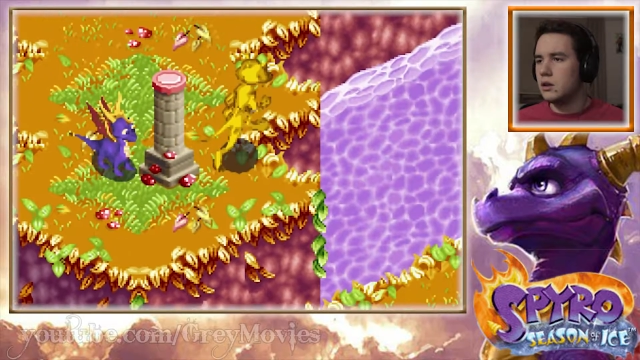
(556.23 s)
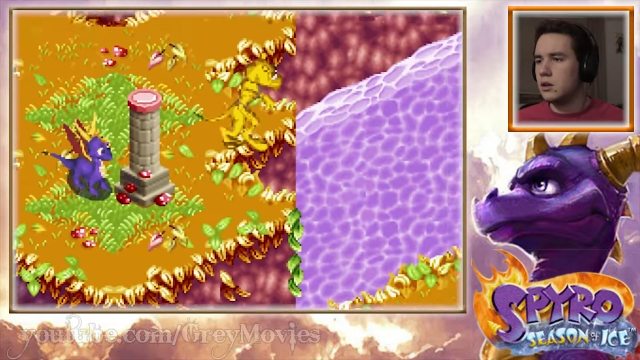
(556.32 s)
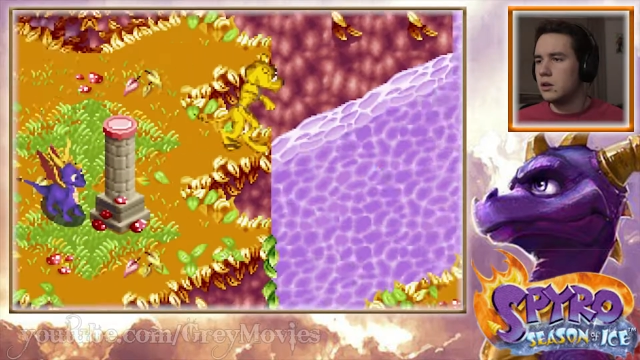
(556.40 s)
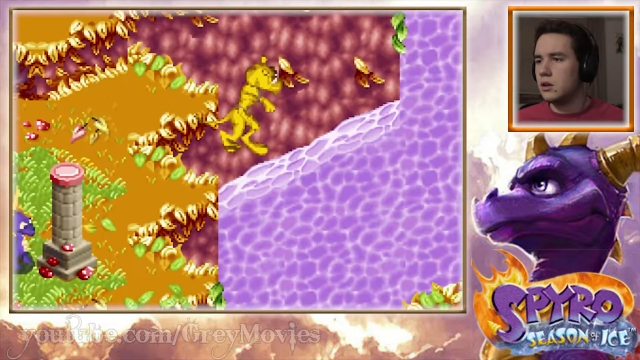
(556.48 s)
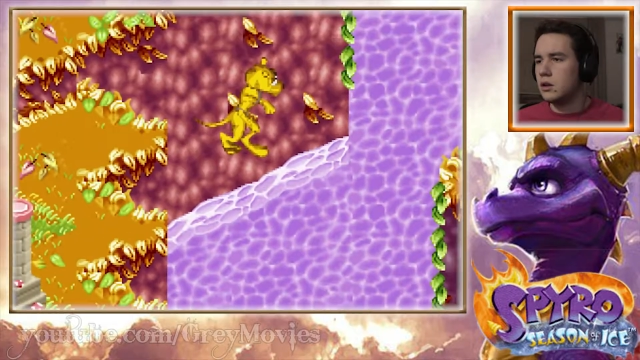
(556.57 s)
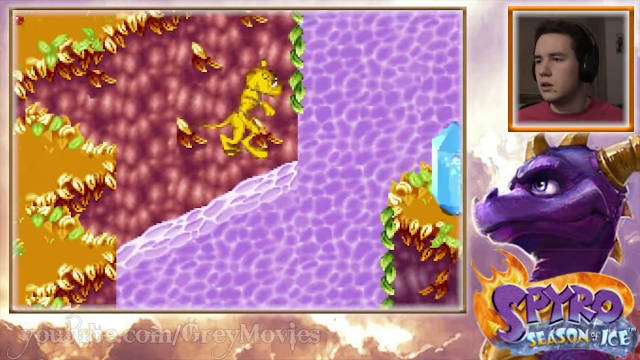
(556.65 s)

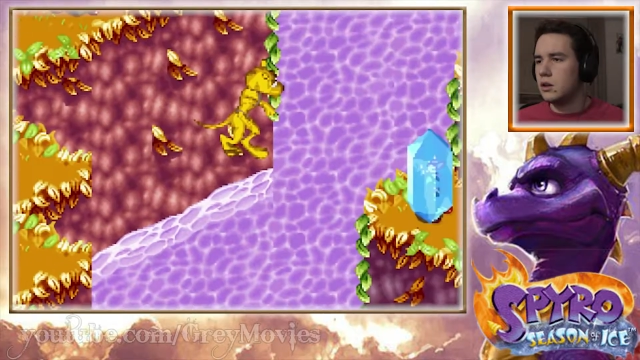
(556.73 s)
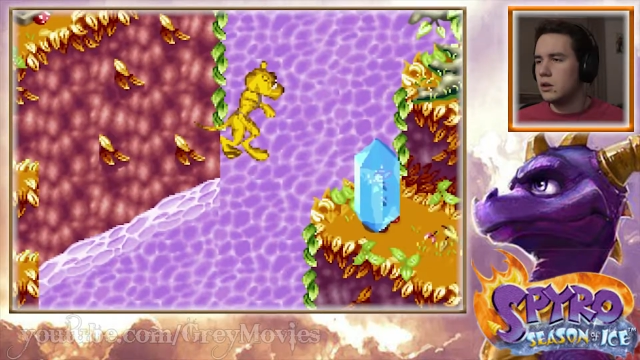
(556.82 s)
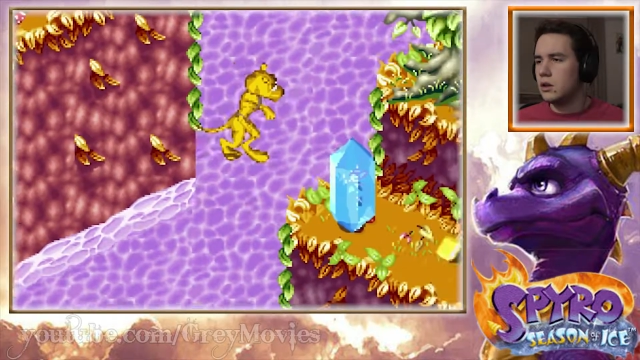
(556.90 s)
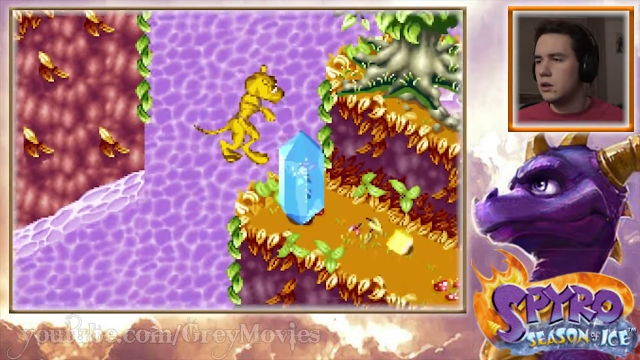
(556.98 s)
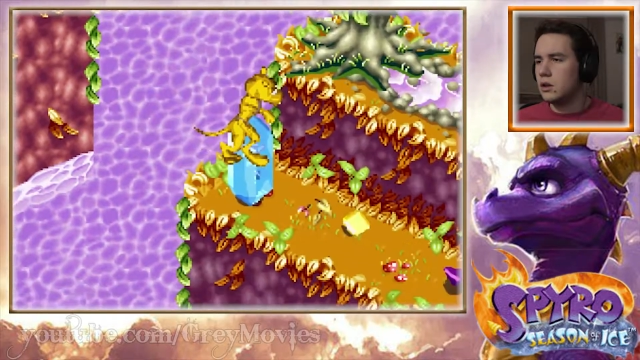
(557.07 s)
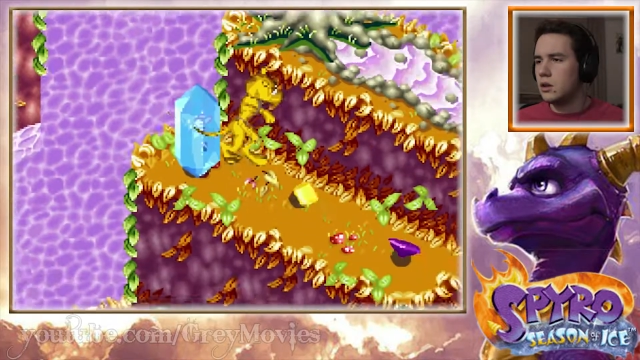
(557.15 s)

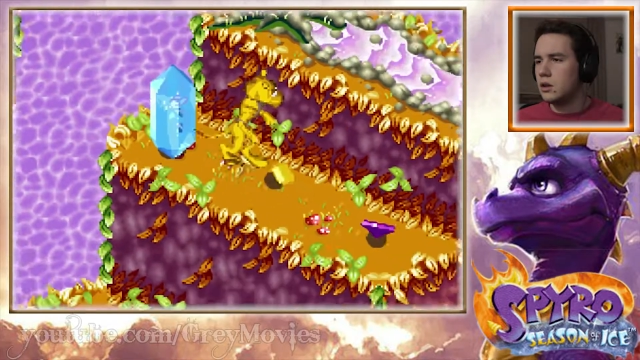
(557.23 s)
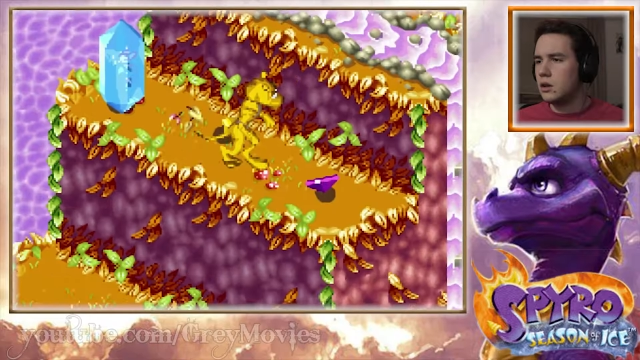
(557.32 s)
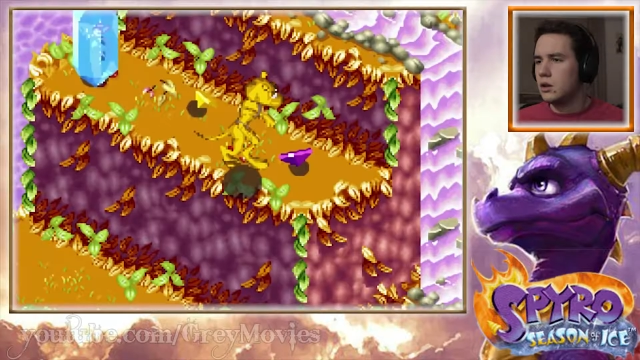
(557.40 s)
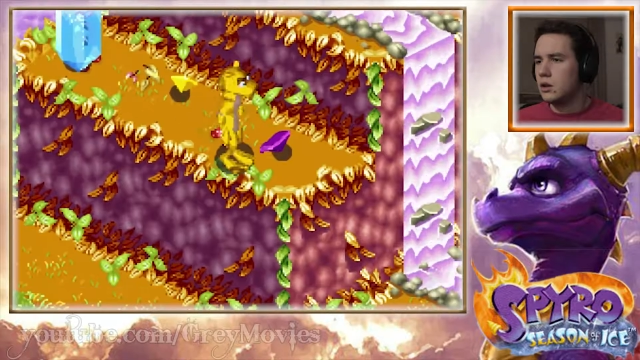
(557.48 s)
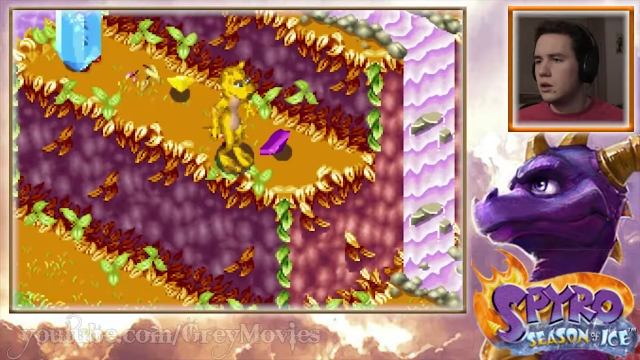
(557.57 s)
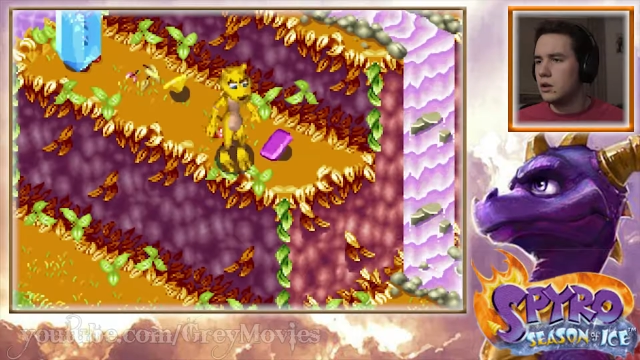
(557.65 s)

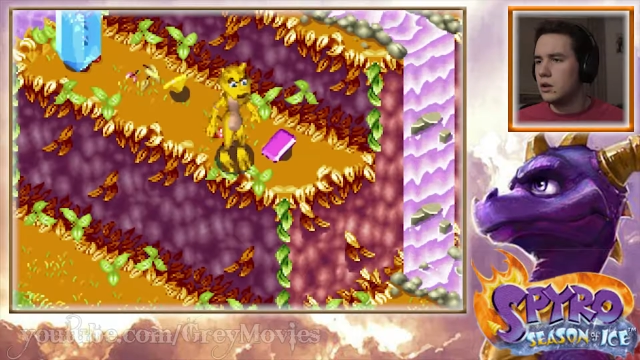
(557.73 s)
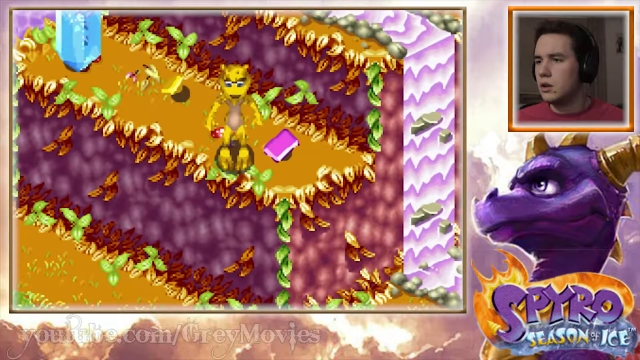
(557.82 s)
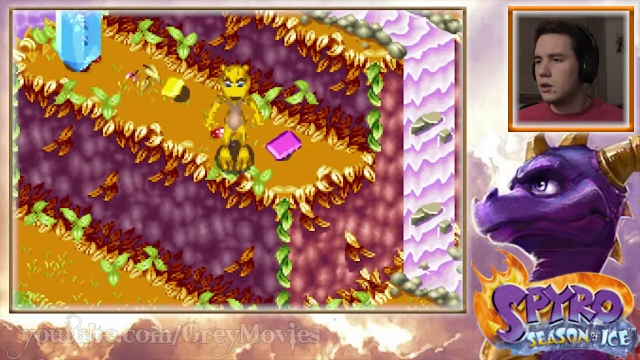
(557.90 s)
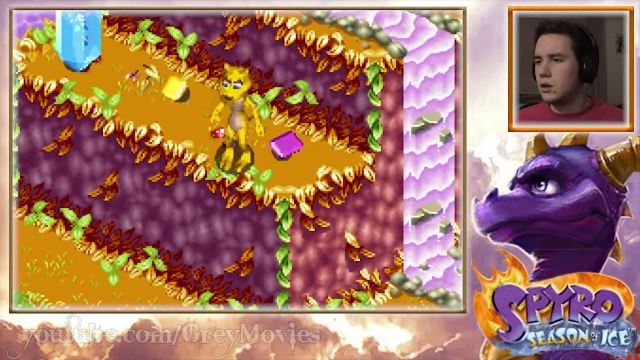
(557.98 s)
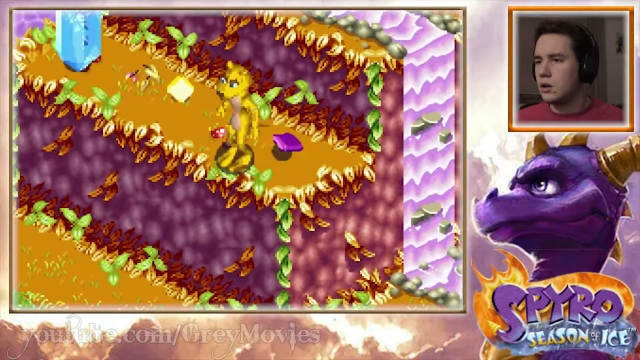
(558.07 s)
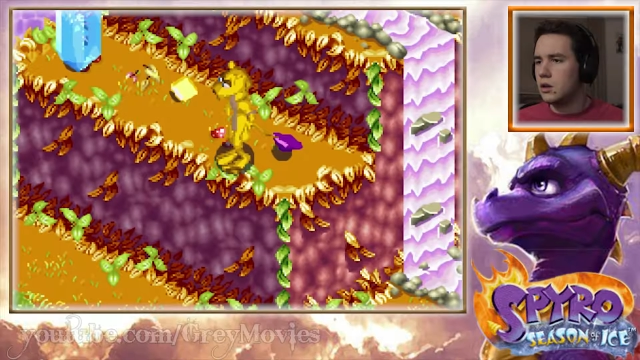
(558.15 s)

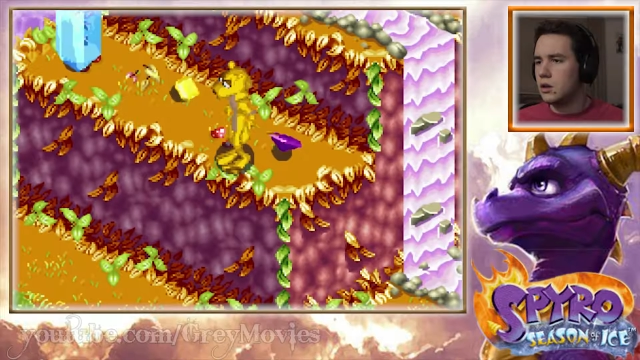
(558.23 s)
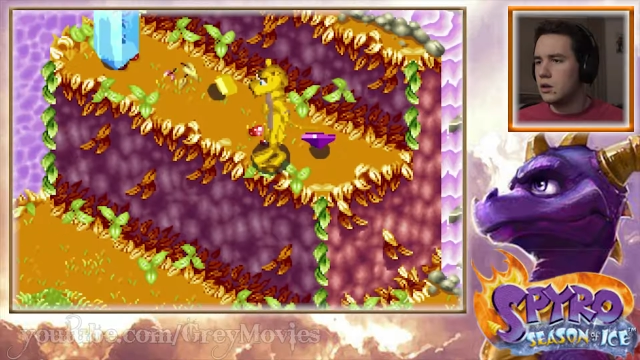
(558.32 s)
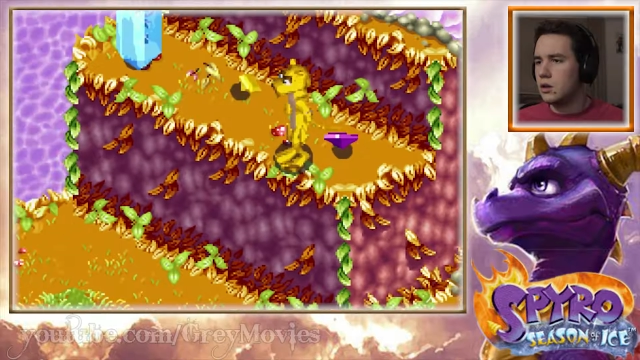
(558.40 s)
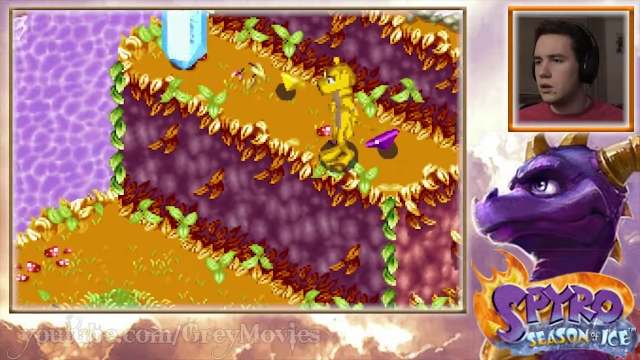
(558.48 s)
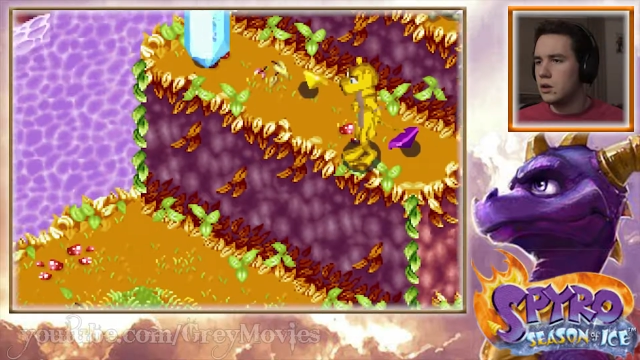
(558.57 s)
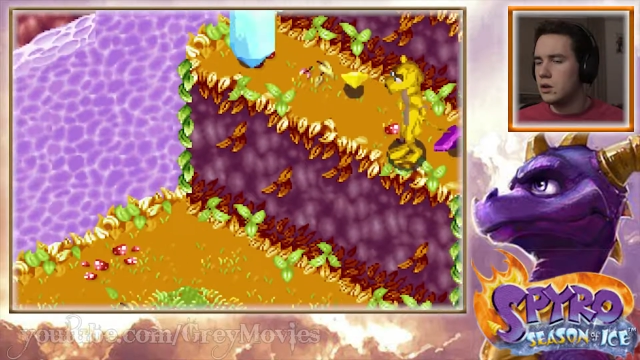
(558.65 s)
No one is speaking in this clip.